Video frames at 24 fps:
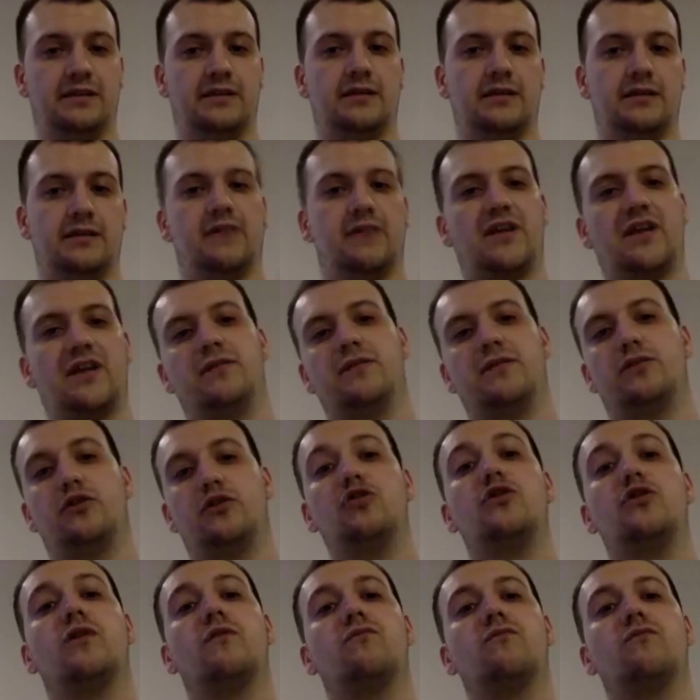If they do
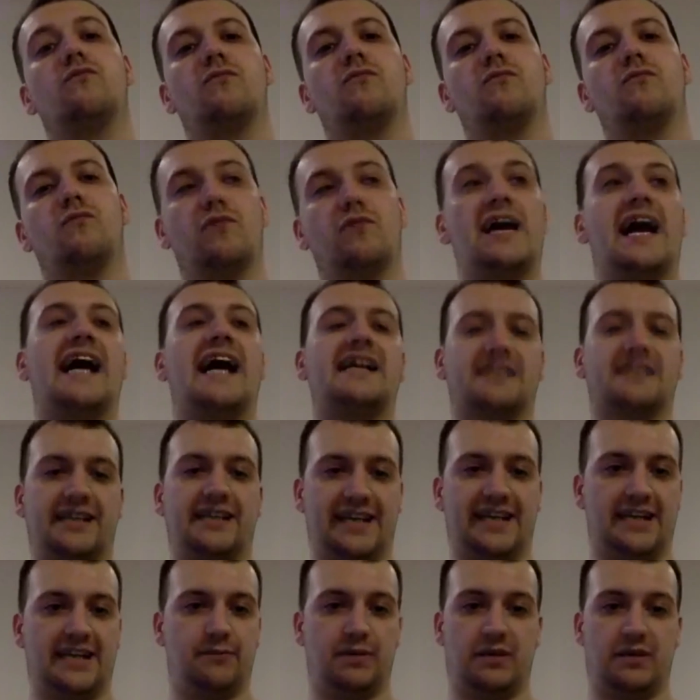not react to that
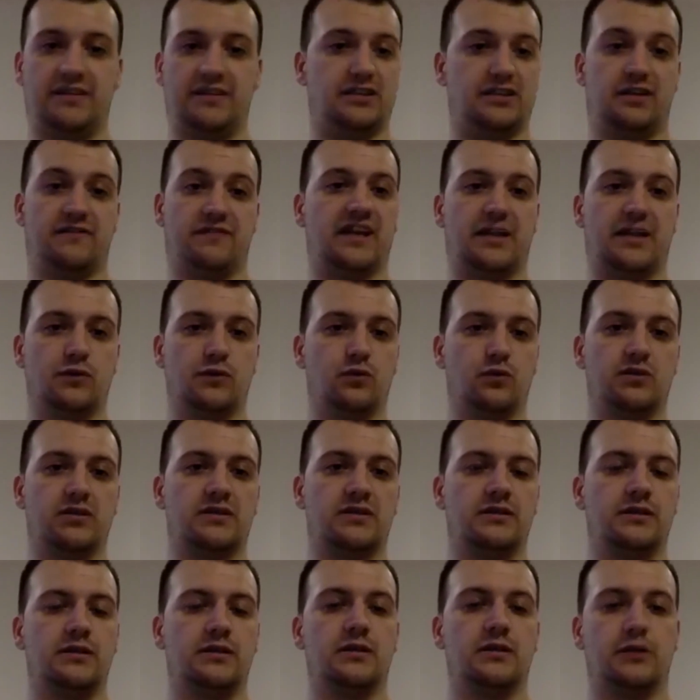email, either they ignore it,
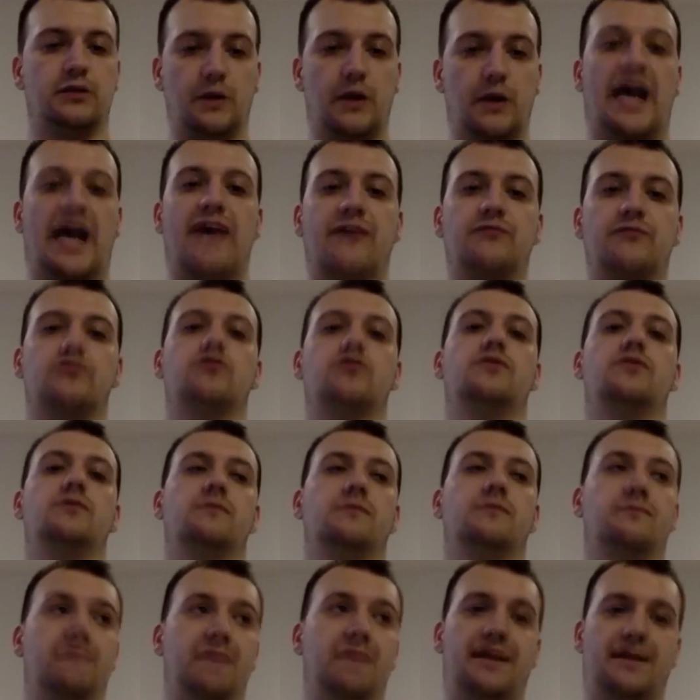you have to
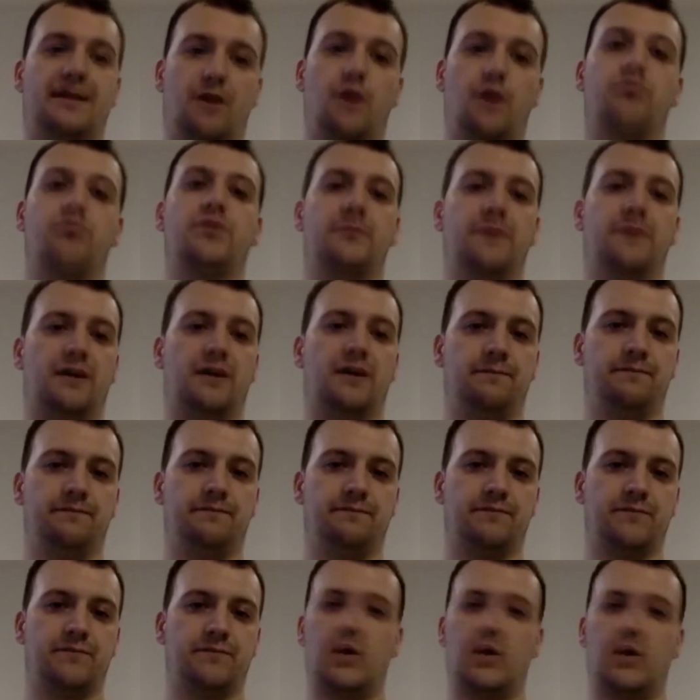then opt them out.
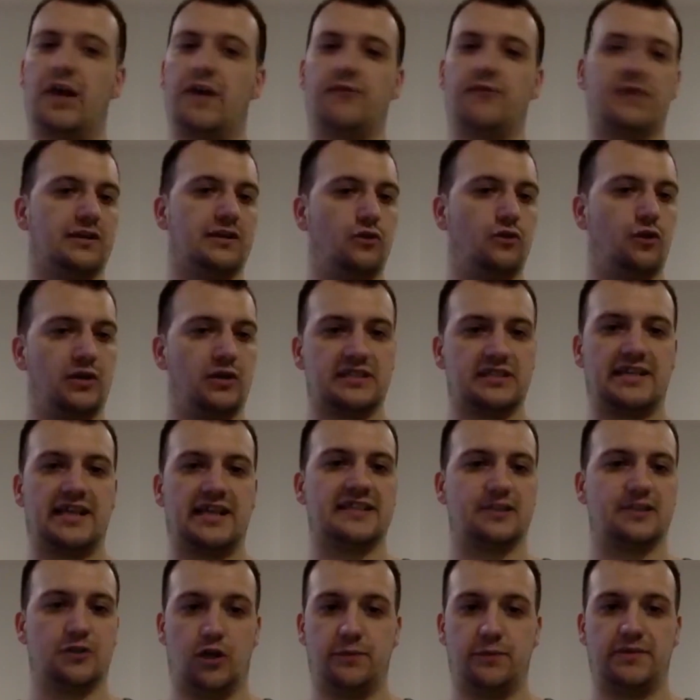You have to acknowledge that as
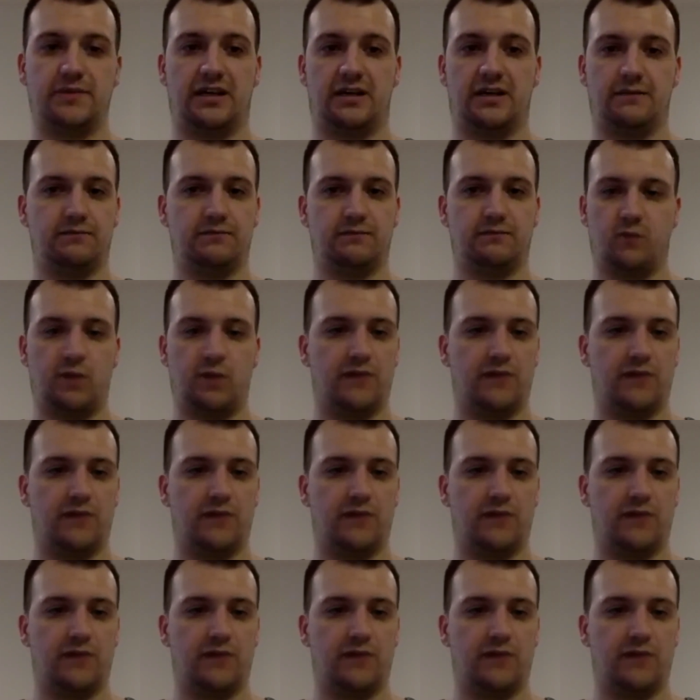an opt-out. Whether you